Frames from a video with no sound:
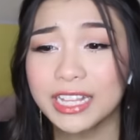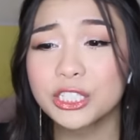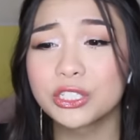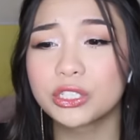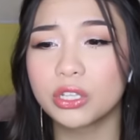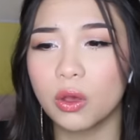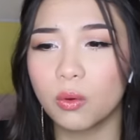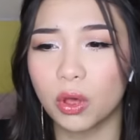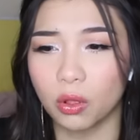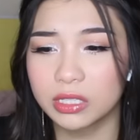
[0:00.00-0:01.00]
That's so
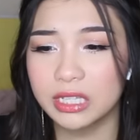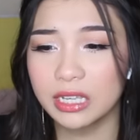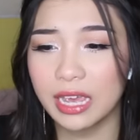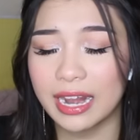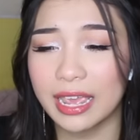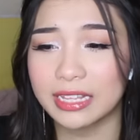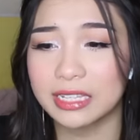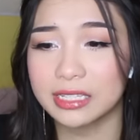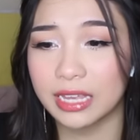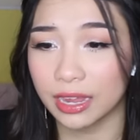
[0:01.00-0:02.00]
culty and it
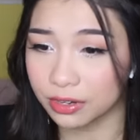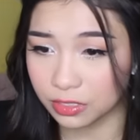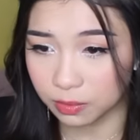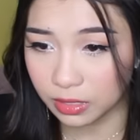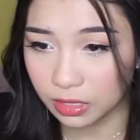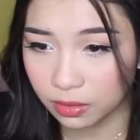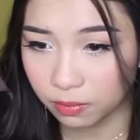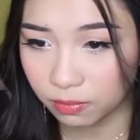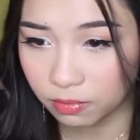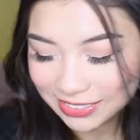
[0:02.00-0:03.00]
scares me.
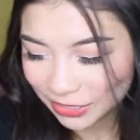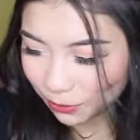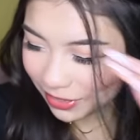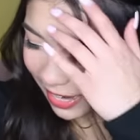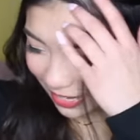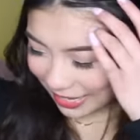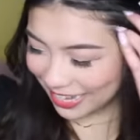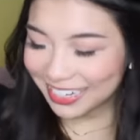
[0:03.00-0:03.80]
That was such a weird ending.